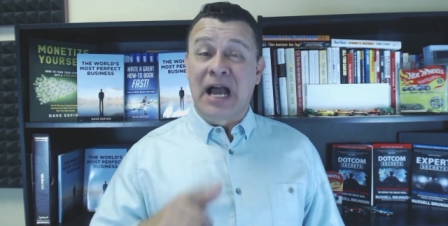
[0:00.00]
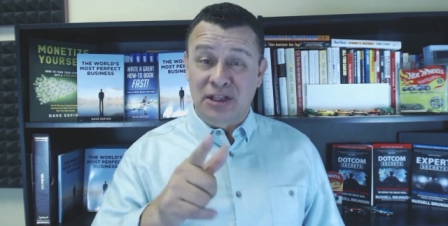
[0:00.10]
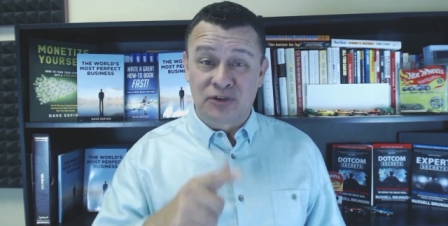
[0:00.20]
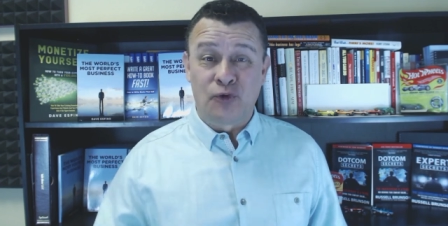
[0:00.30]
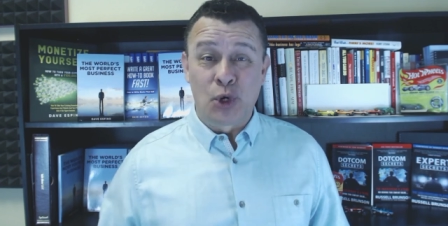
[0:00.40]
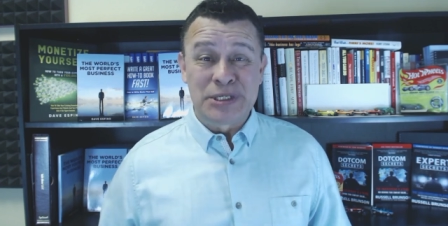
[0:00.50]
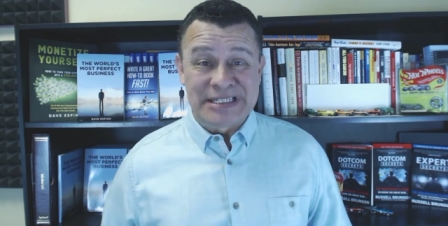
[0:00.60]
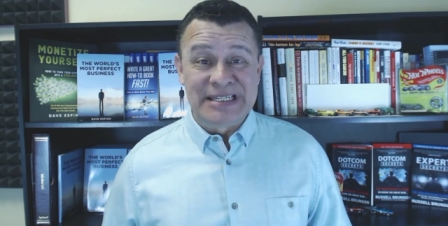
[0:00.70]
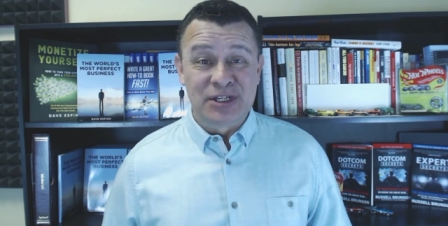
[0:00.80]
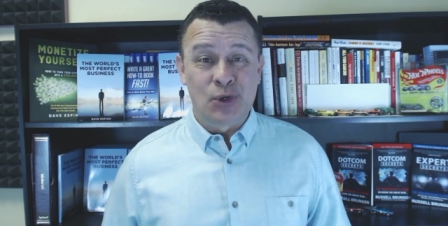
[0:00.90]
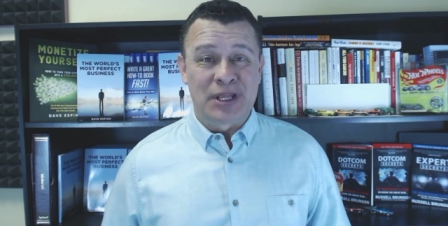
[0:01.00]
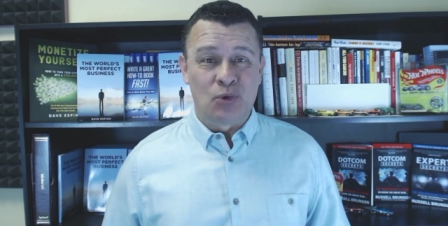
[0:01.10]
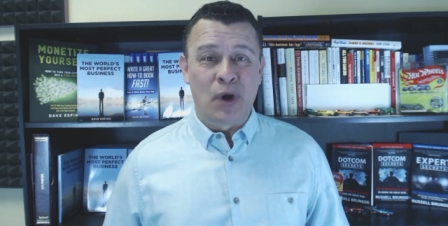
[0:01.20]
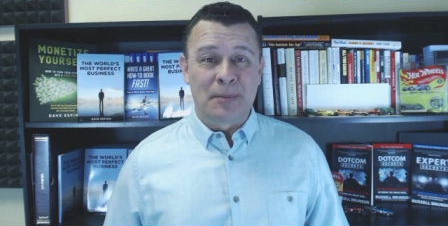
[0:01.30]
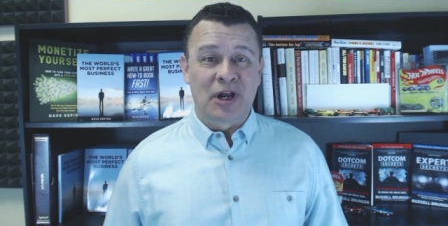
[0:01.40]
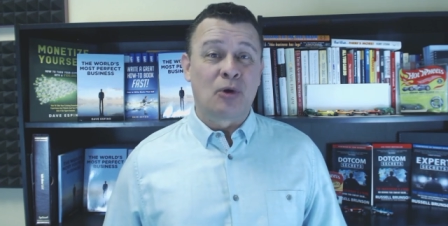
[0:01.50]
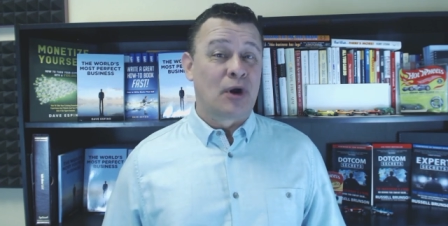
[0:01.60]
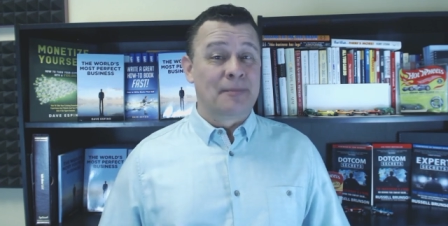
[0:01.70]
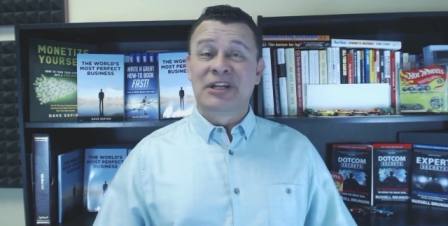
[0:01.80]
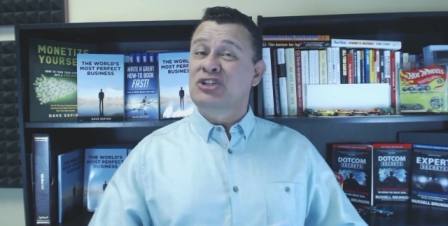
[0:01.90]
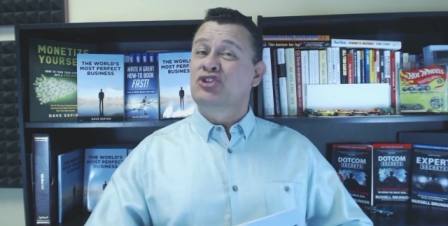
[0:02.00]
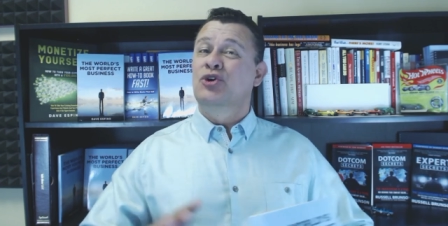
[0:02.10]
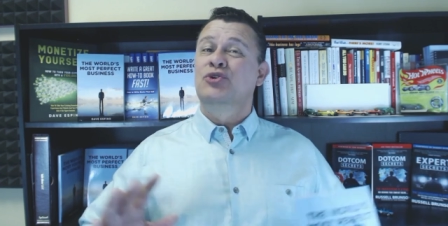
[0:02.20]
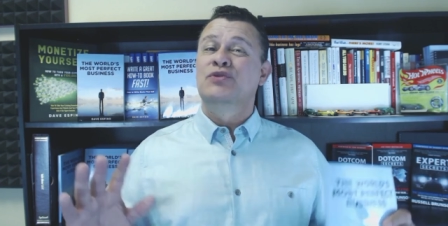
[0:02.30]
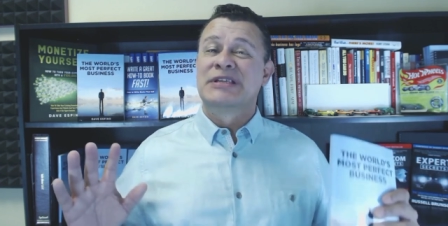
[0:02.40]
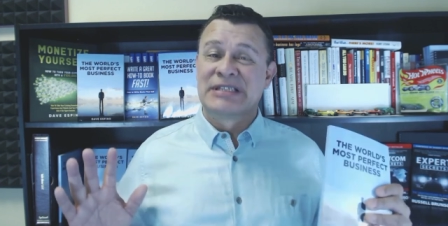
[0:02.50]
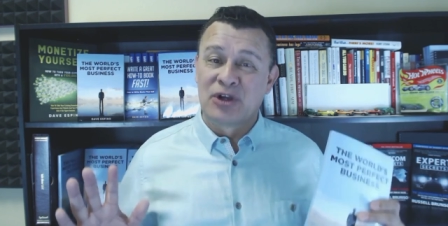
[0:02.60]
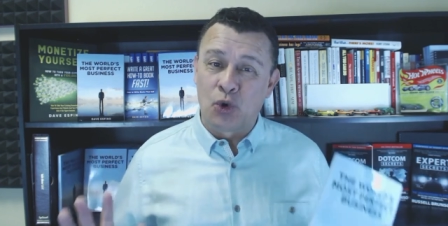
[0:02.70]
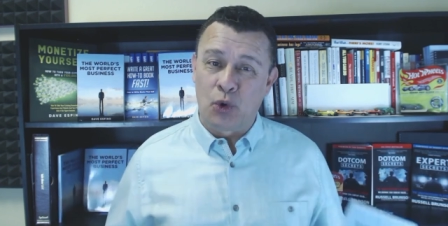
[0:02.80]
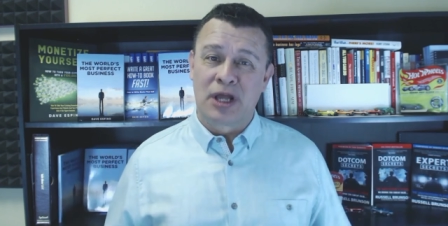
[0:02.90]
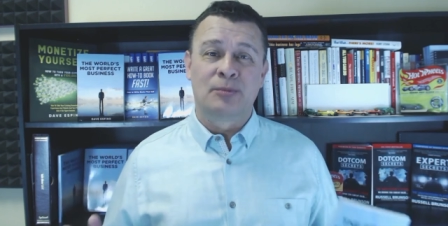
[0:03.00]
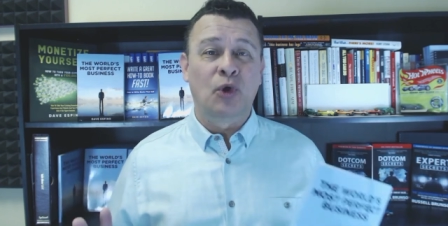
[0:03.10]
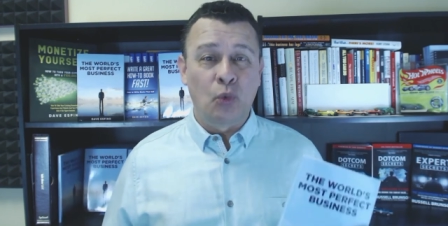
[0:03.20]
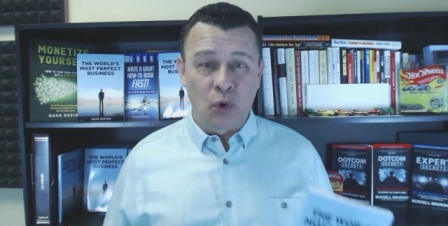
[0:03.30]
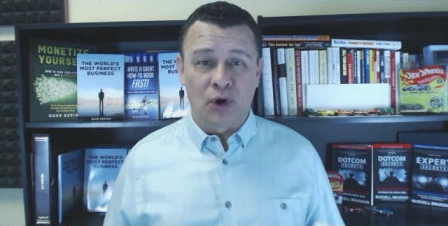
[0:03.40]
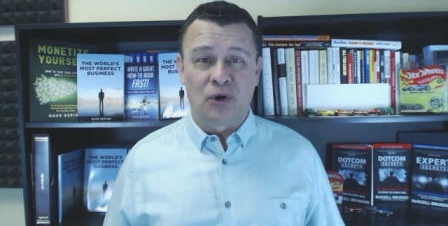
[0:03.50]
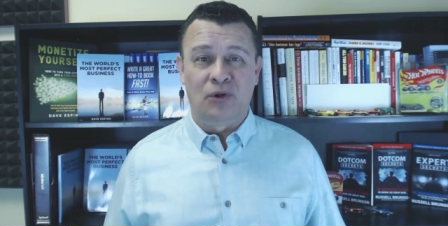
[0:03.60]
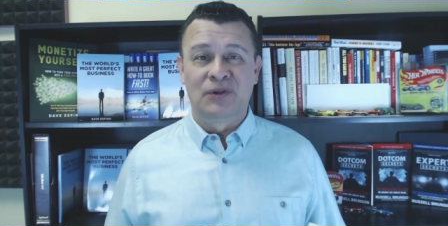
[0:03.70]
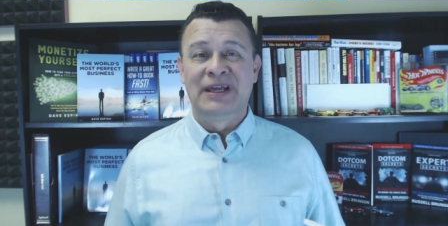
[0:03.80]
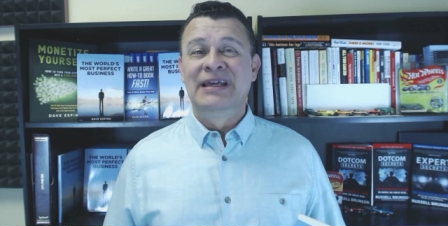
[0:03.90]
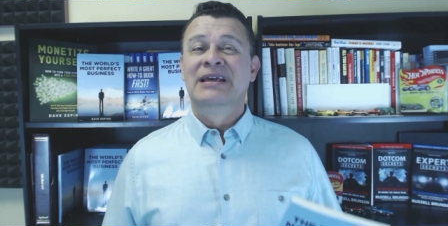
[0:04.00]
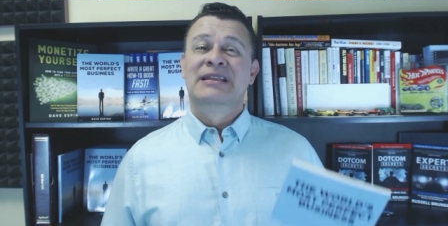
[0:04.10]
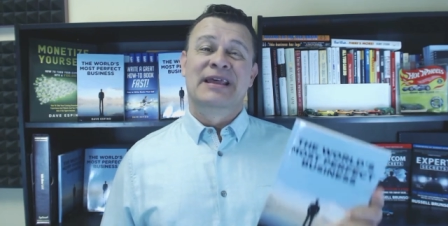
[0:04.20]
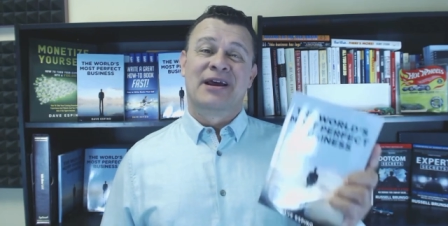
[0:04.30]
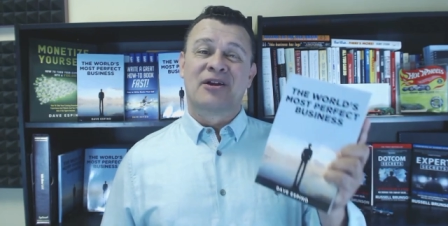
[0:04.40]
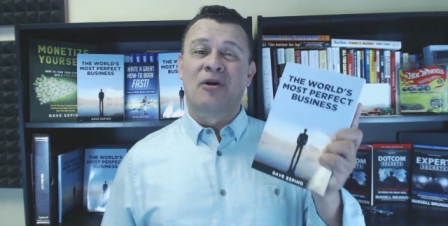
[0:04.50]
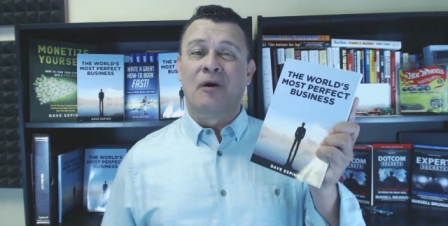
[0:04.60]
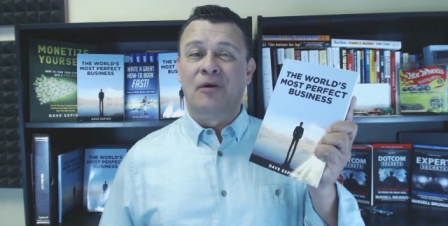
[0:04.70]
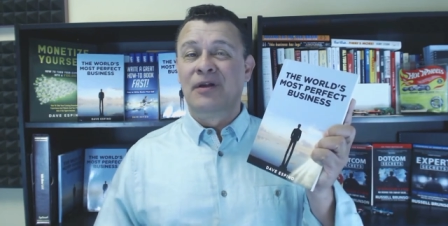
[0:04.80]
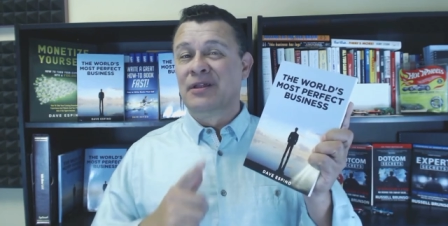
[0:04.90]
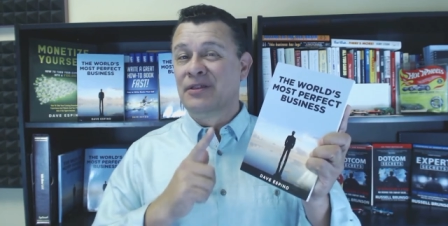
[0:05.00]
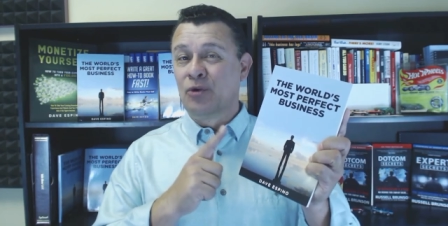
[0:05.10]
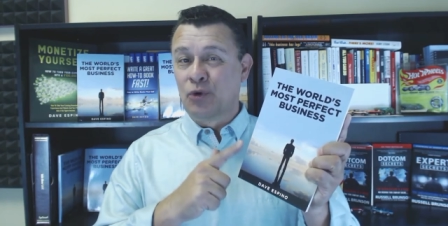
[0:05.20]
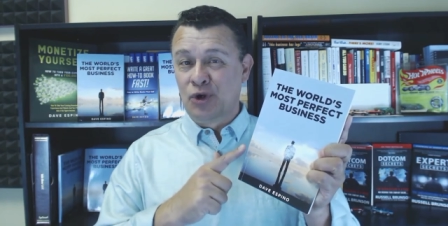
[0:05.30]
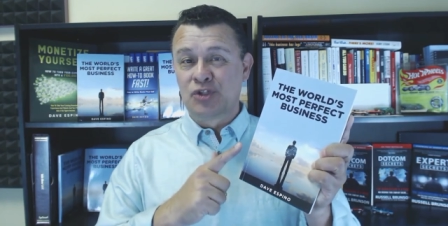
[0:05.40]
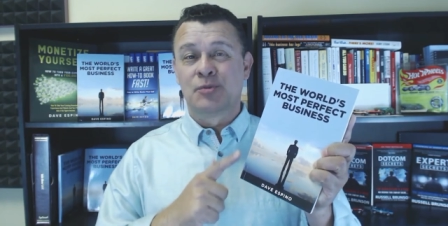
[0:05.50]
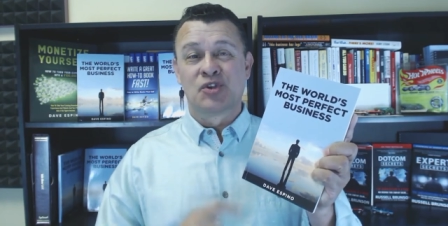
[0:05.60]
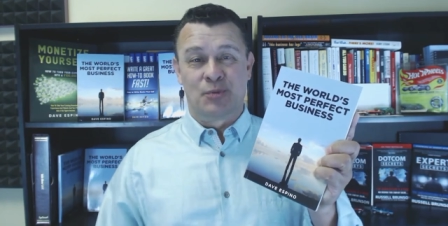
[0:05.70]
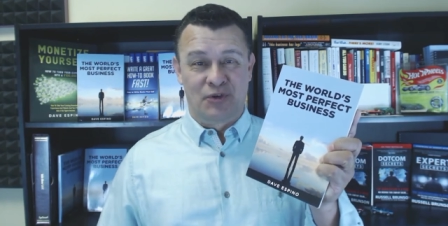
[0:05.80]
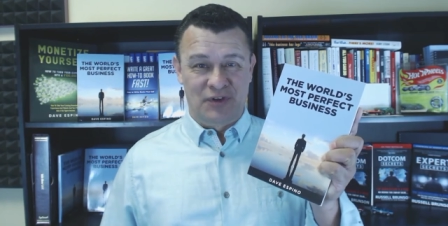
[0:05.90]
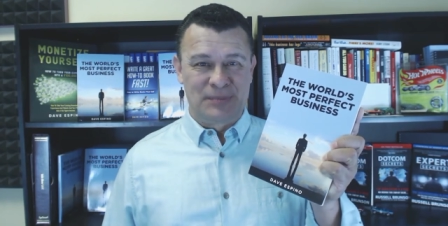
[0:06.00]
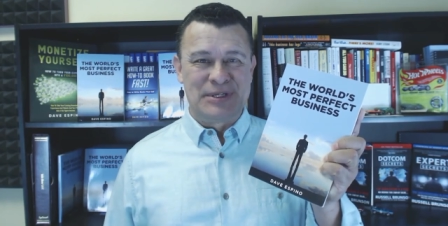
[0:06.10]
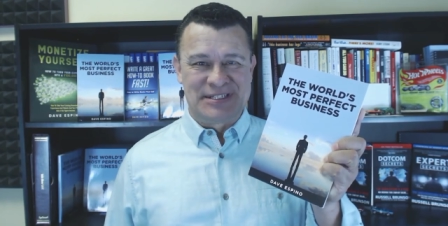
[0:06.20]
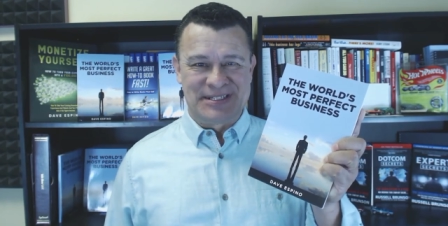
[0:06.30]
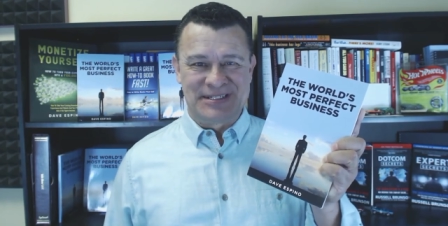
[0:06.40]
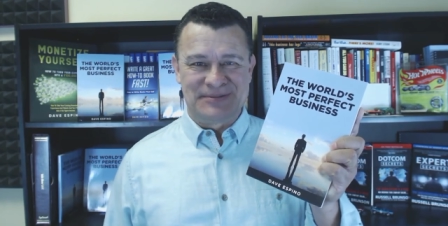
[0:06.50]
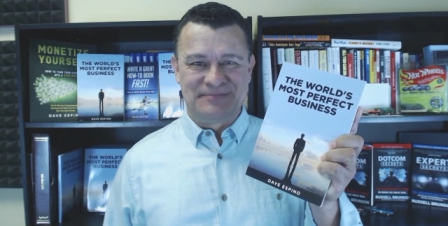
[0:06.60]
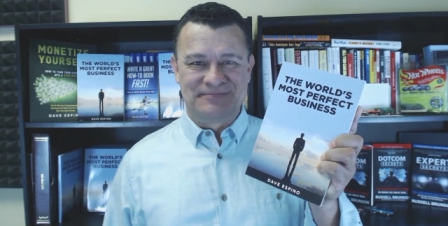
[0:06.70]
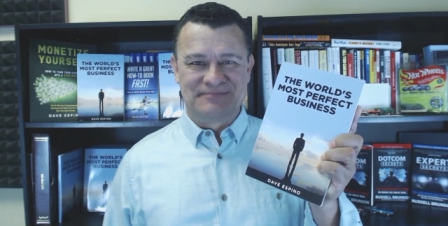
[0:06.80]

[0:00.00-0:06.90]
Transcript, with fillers: I look forward to seeing you on the webinar where I'm going to show you this incredible world that I call the world's most perfect business.